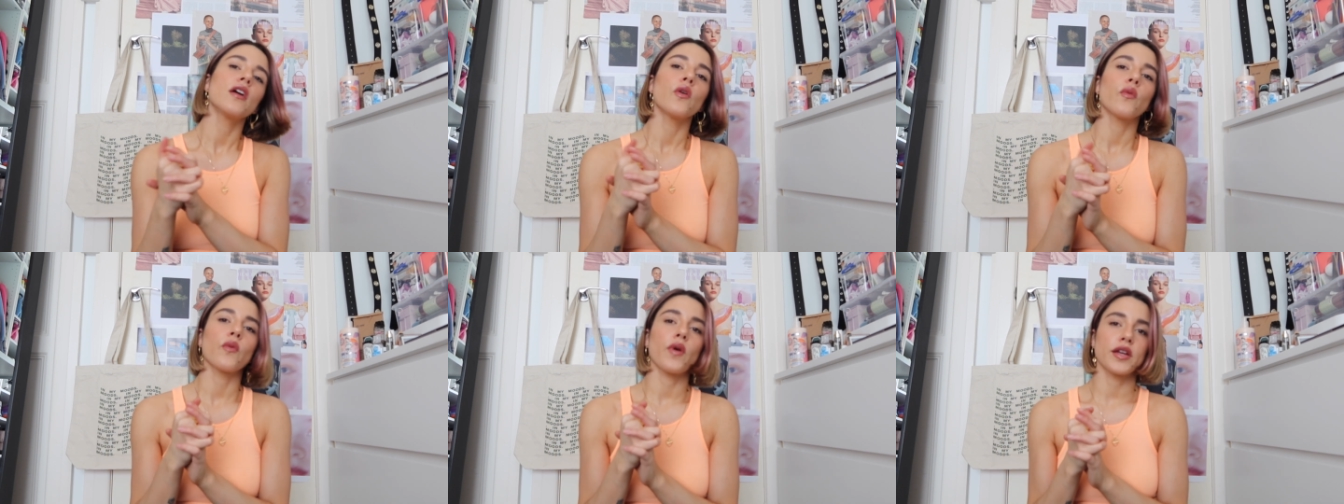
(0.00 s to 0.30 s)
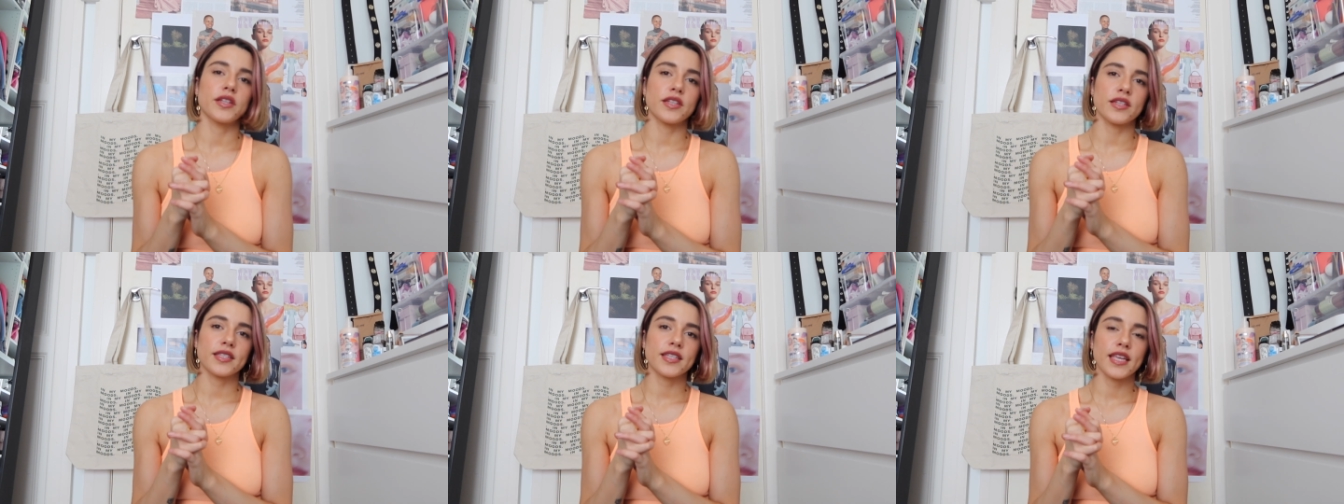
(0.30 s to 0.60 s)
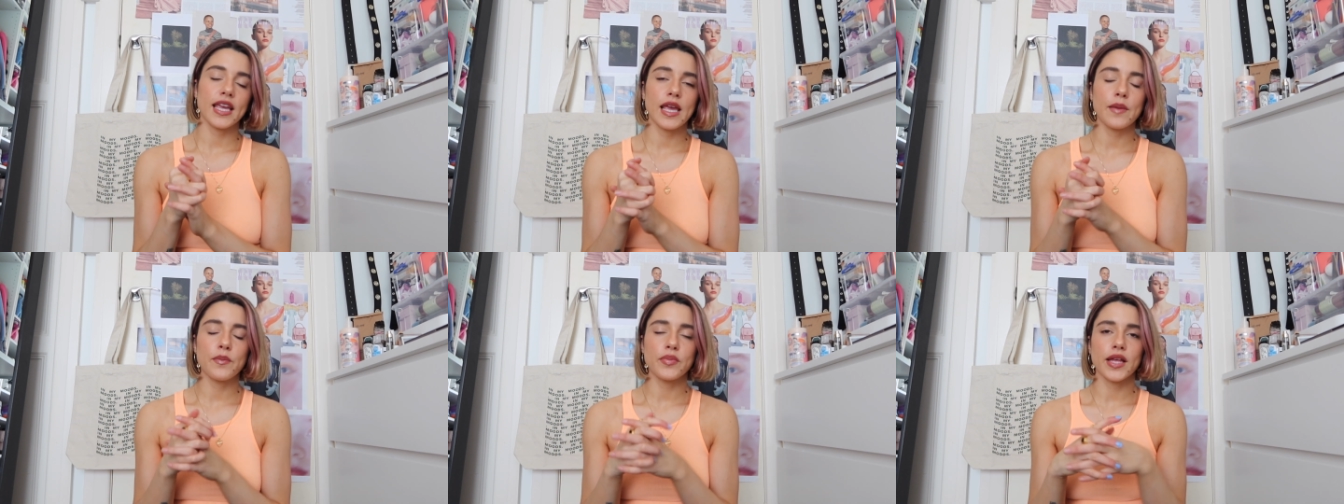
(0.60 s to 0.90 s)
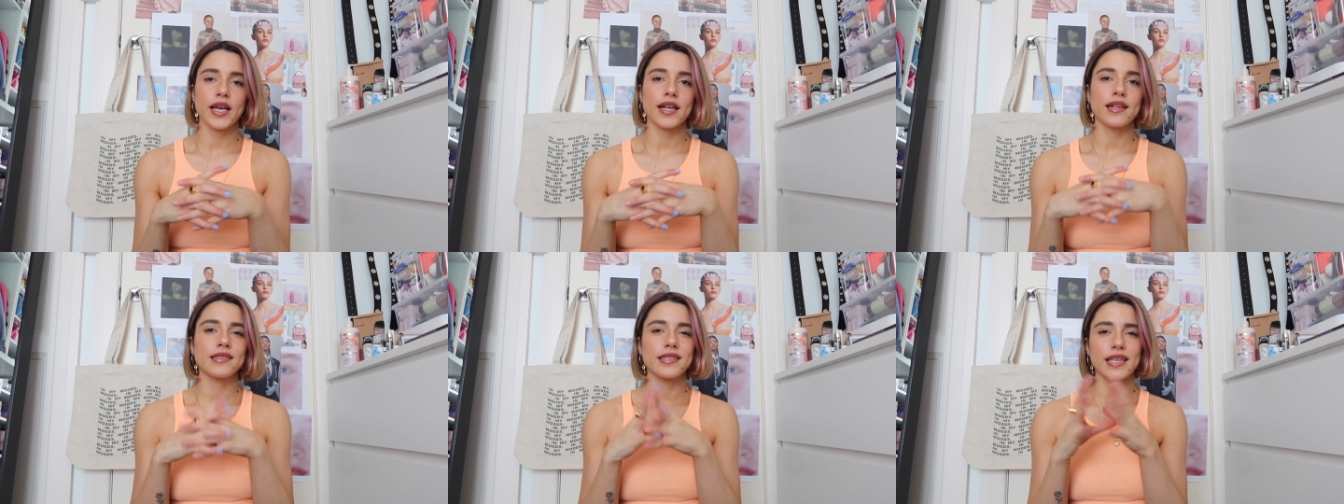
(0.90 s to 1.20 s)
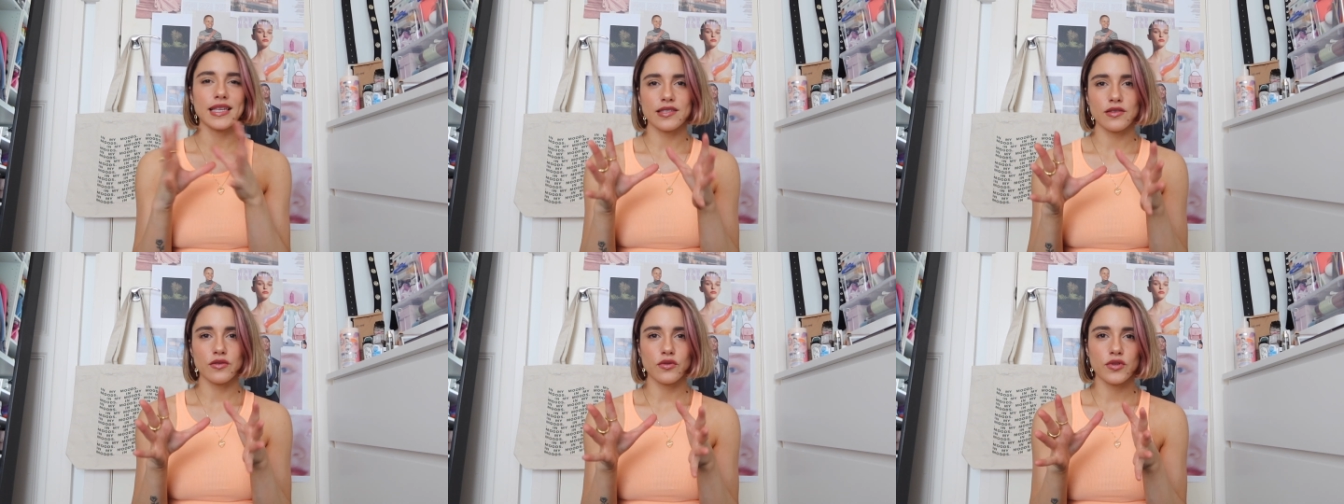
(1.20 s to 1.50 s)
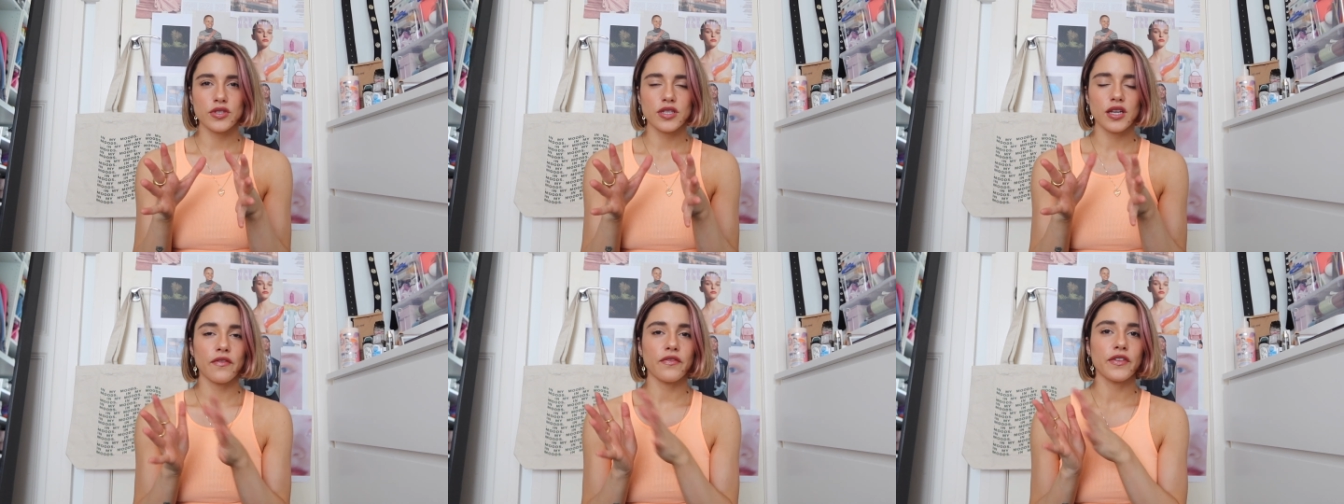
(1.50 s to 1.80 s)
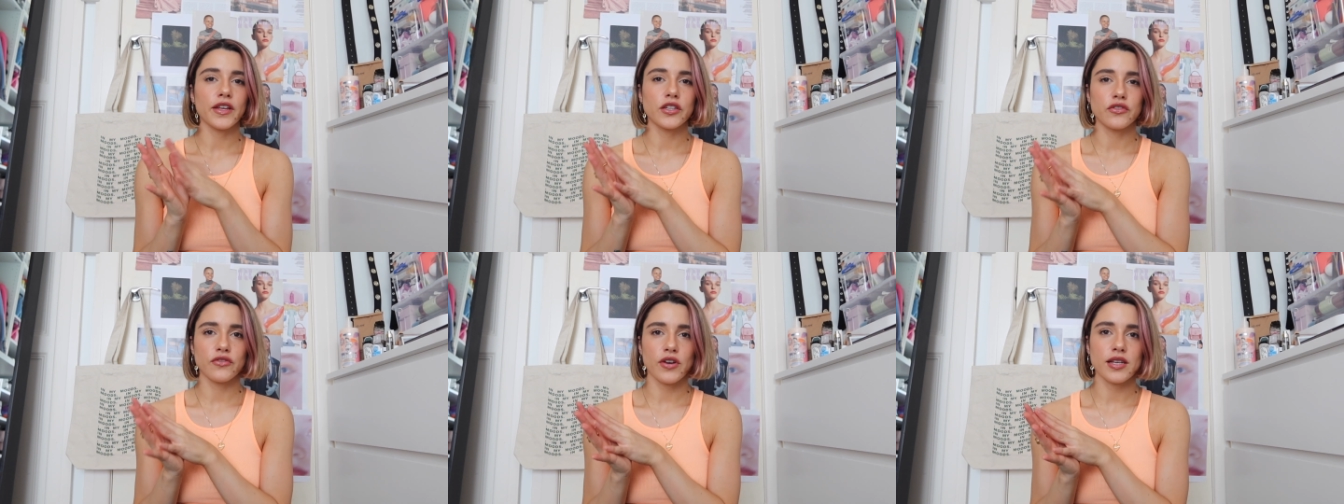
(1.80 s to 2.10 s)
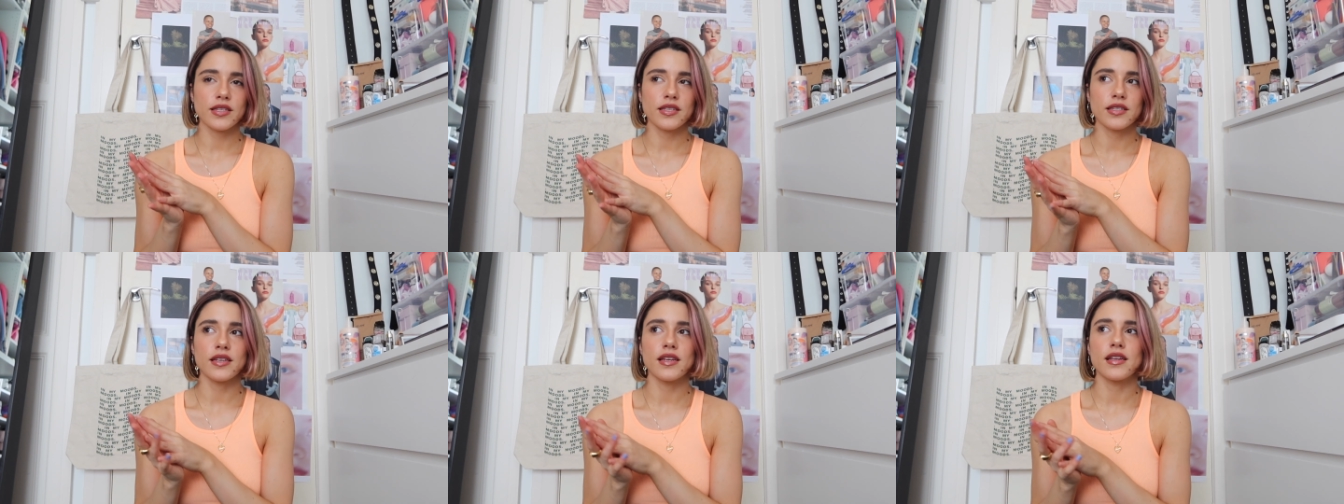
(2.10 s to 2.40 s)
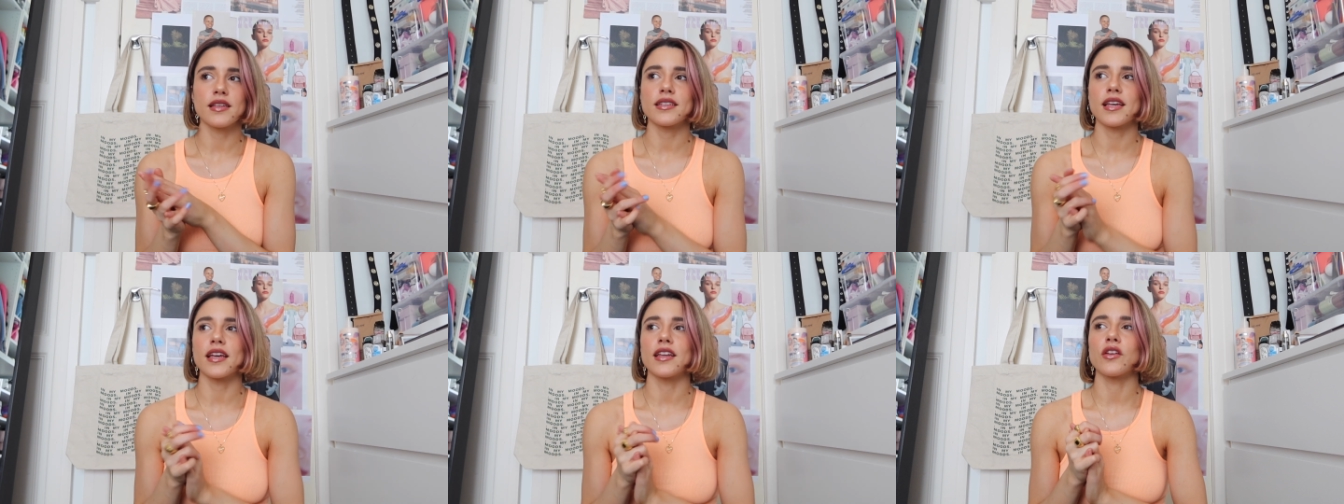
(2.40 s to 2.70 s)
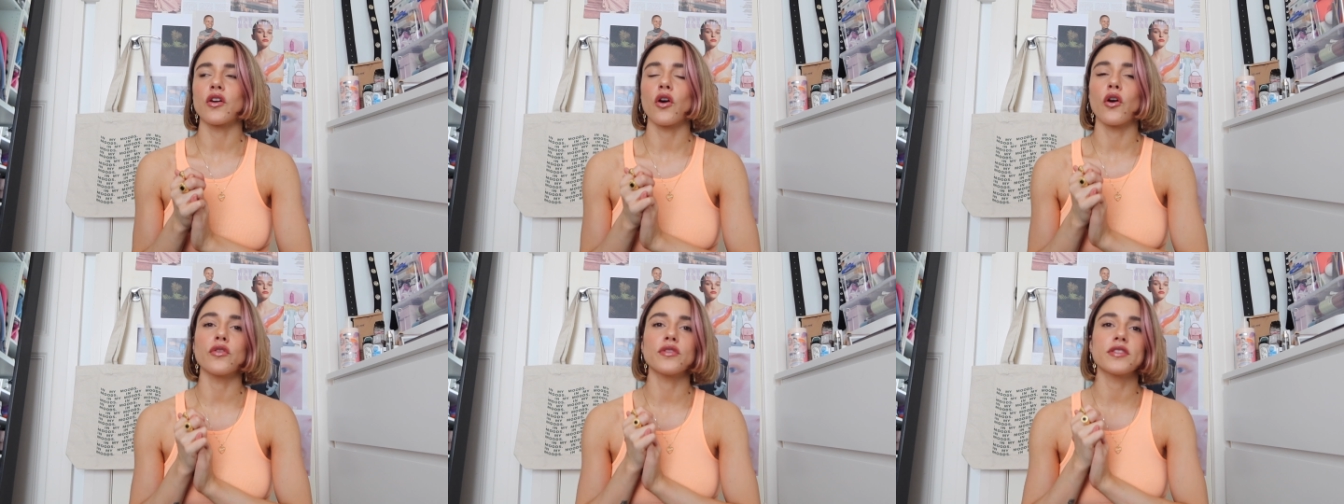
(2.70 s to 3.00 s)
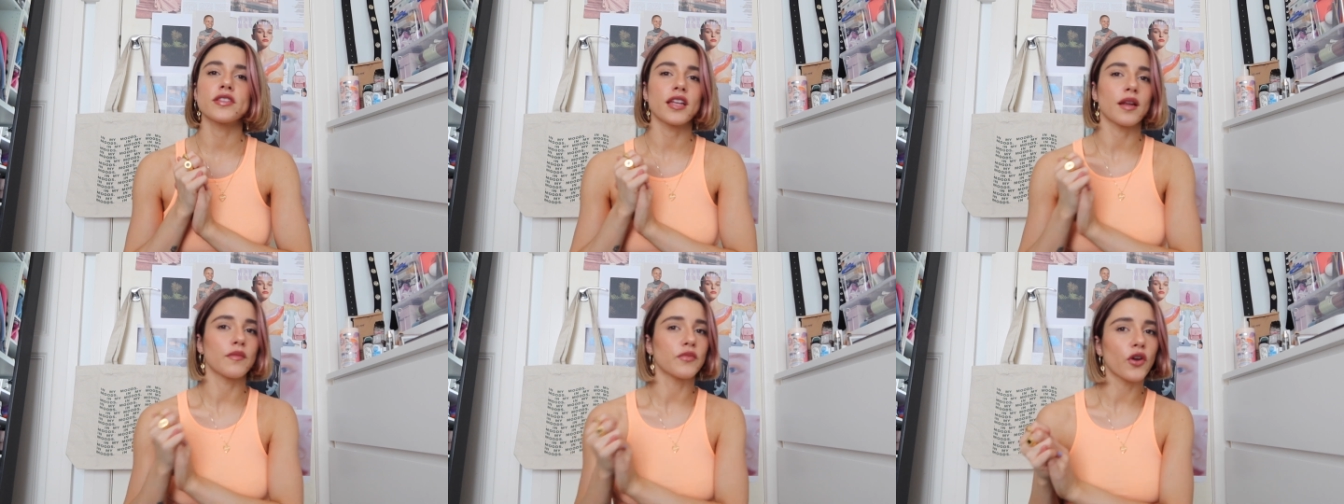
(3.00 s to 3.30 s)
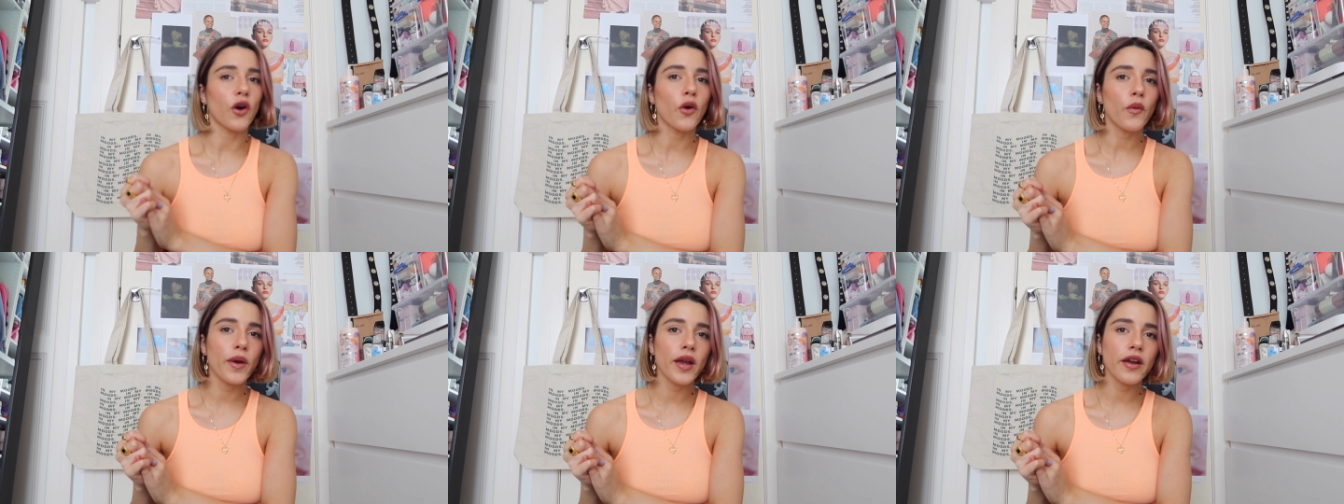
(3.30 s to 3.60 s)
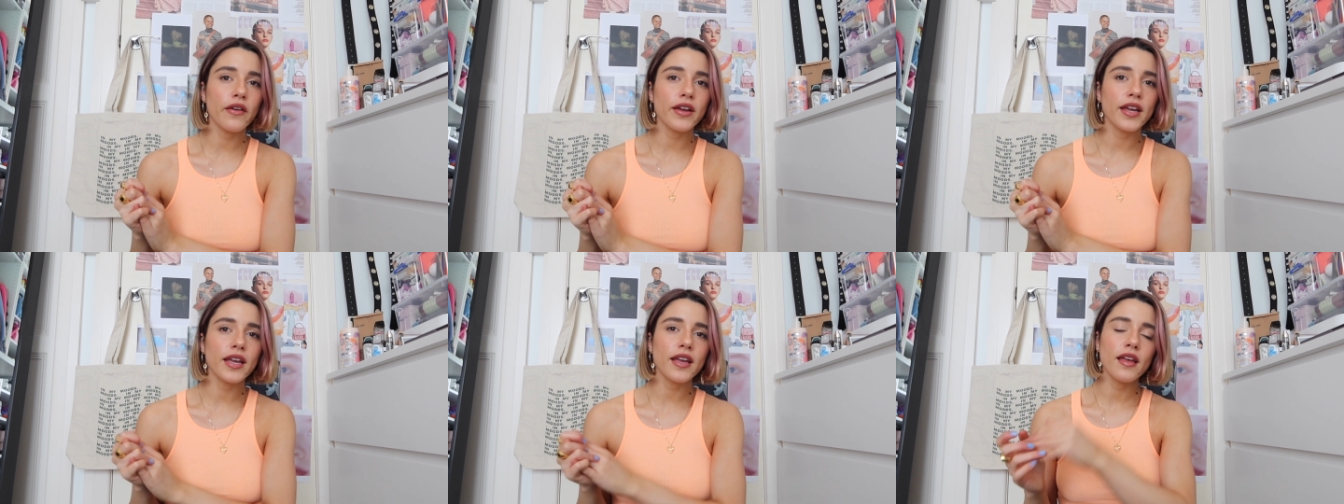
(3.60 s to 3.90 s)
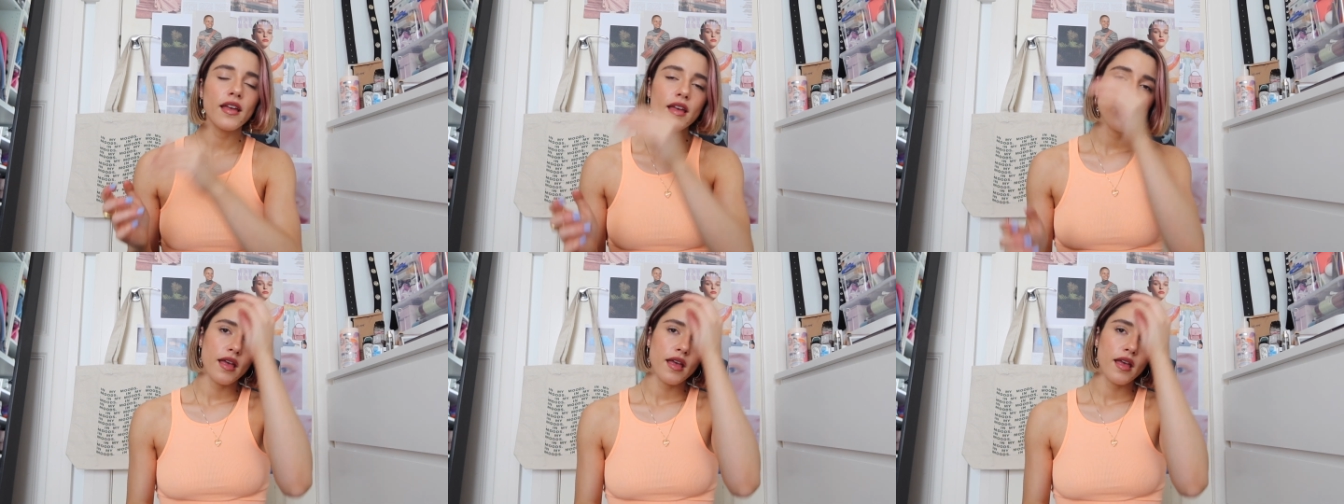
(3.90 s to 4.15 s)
where I just keep like seasonal stuff like dresses and coats that I'm not wearing.